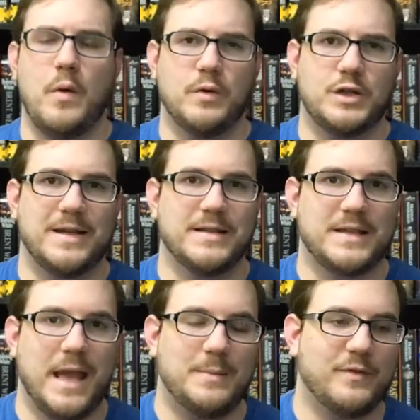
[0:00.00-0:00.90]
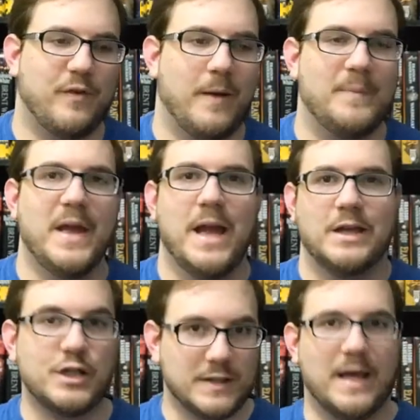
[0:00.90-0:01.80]
Who she escapes from,
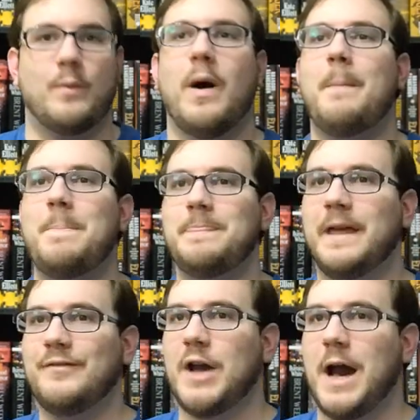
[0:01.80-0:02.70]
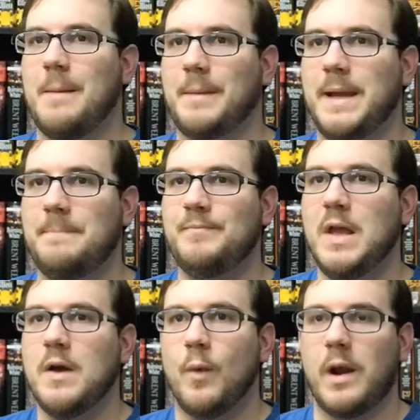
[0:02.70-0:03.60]
and she's like, well, they've caught me,
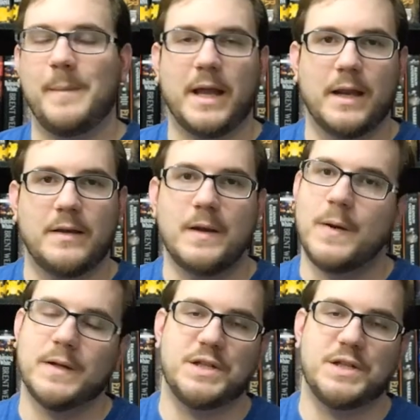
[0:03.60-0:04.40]
what am I gonna do?